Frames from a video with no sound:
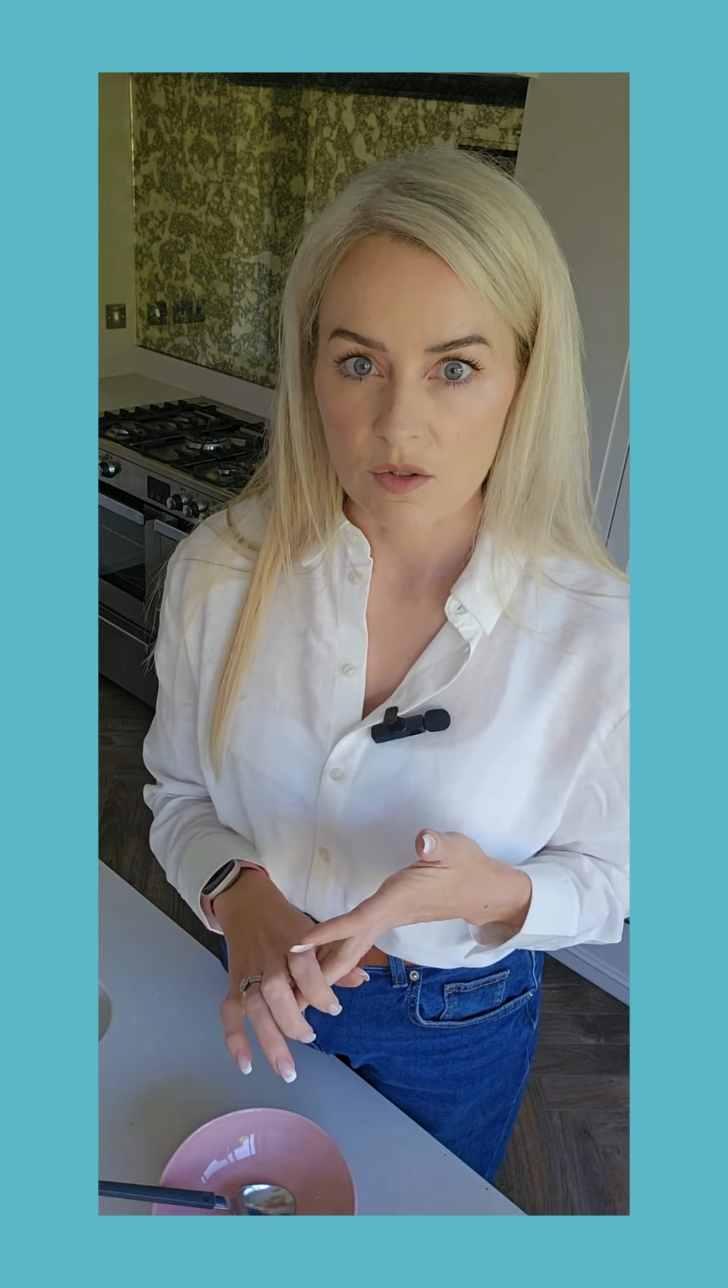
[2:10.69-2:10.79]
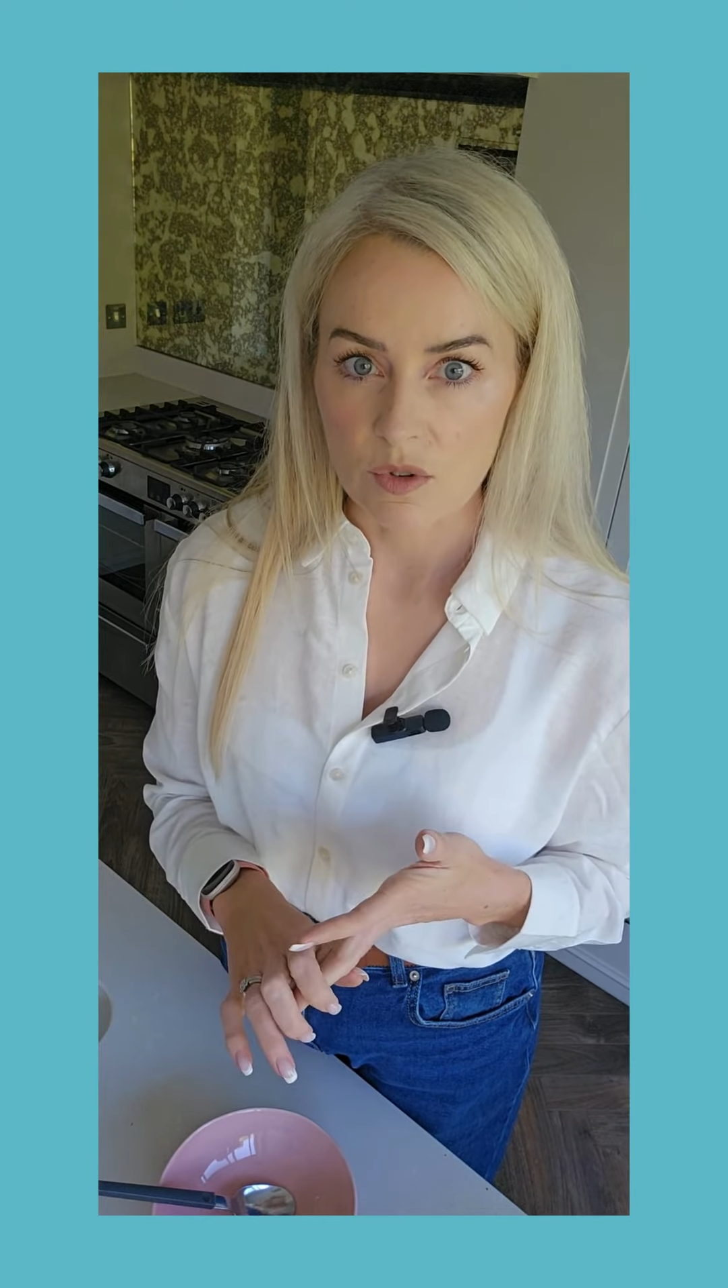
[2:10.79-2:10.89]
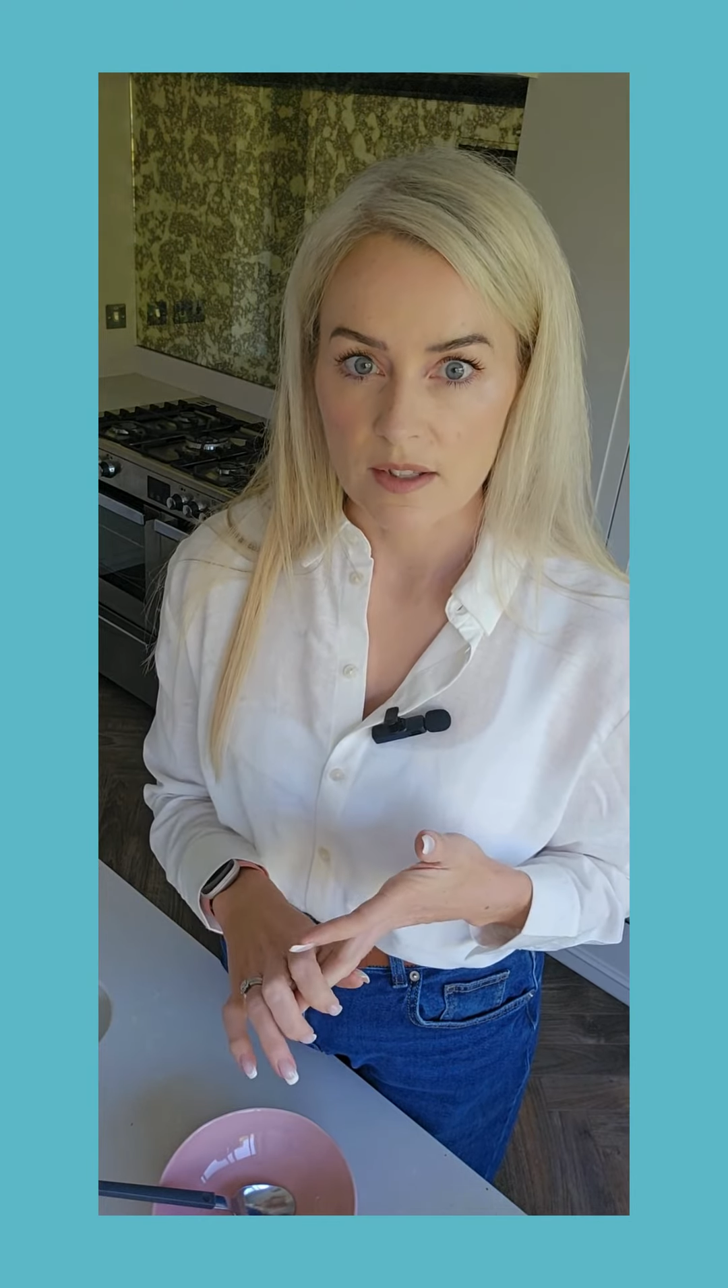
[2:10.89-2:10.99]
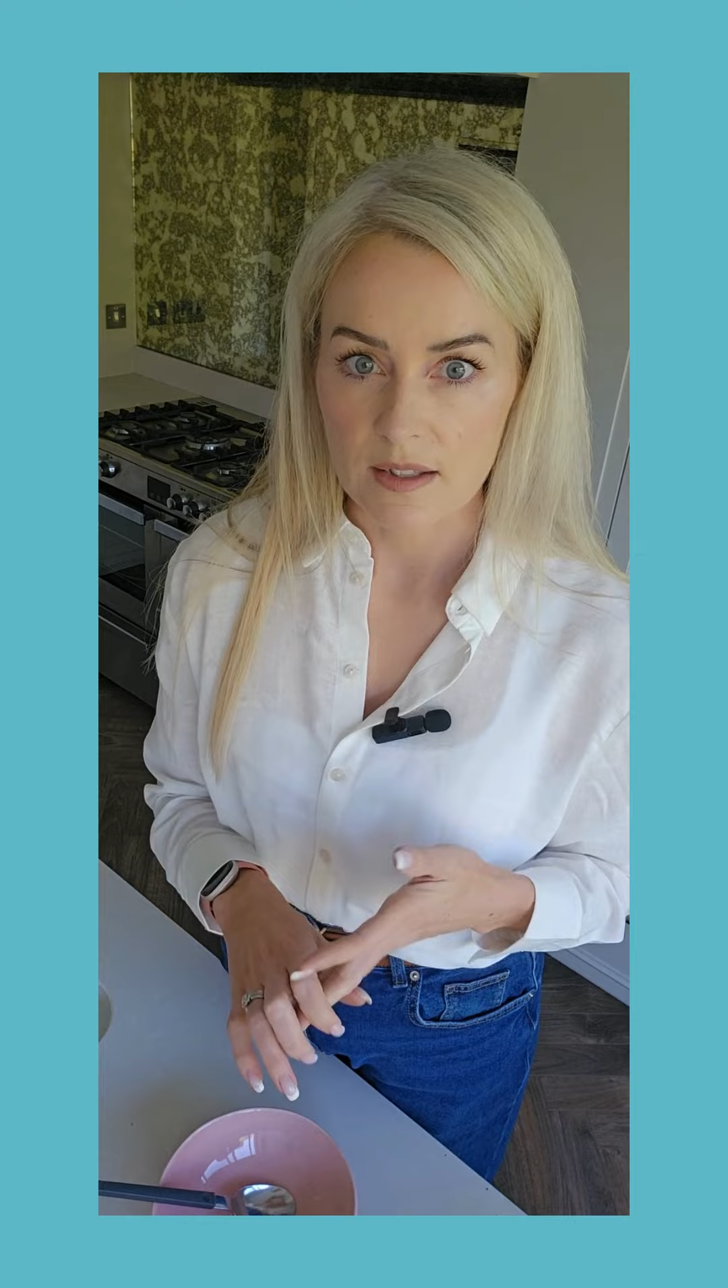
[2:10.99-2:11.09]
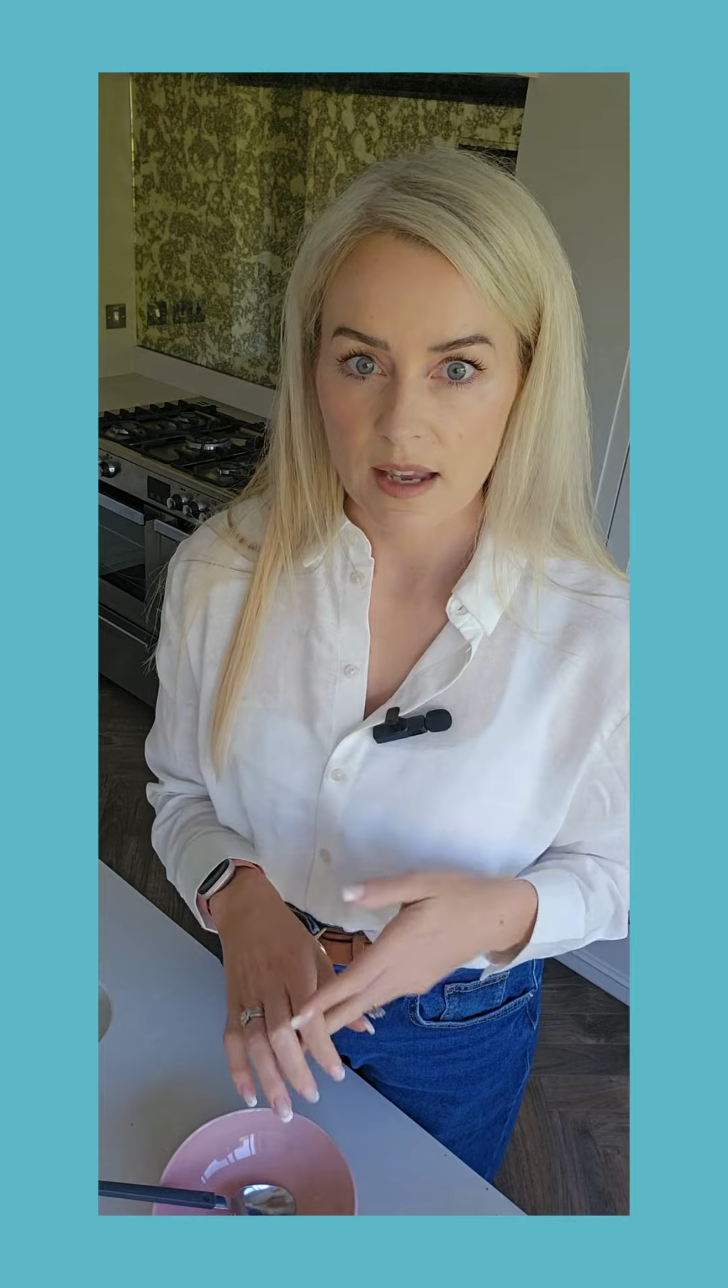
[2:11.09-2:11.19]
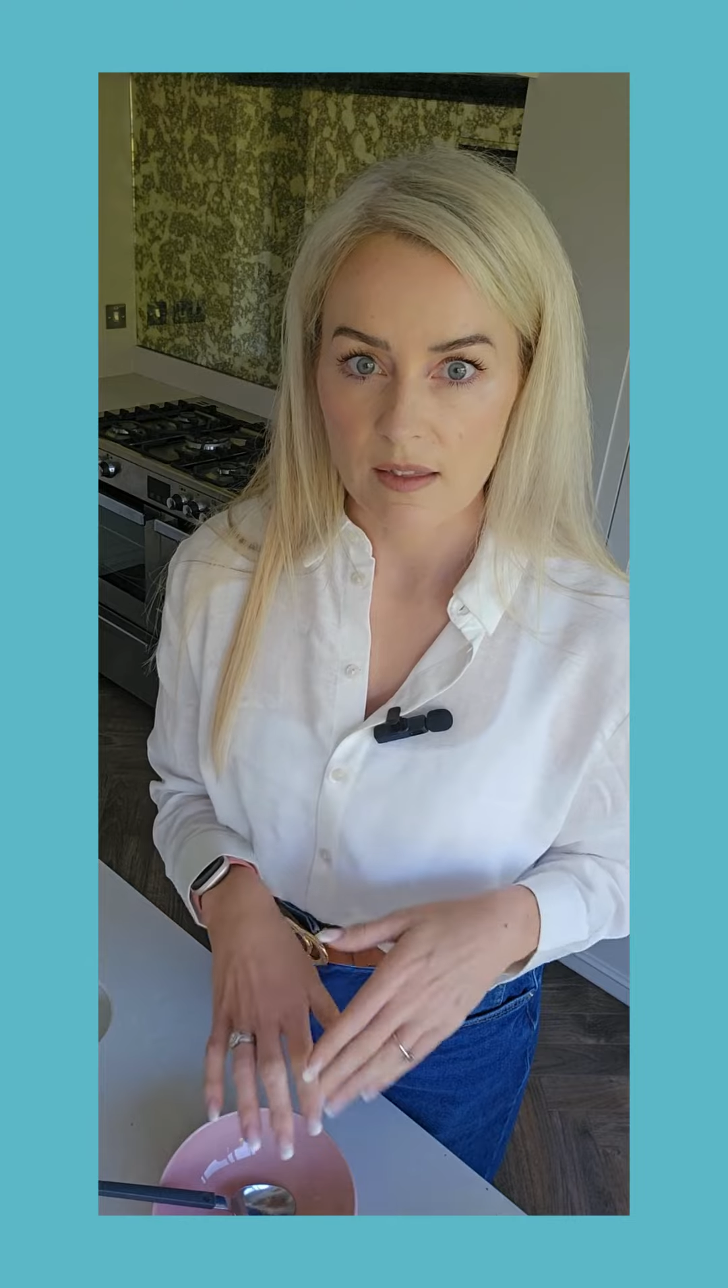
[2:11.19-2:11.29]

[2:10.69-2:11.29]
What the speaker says: sources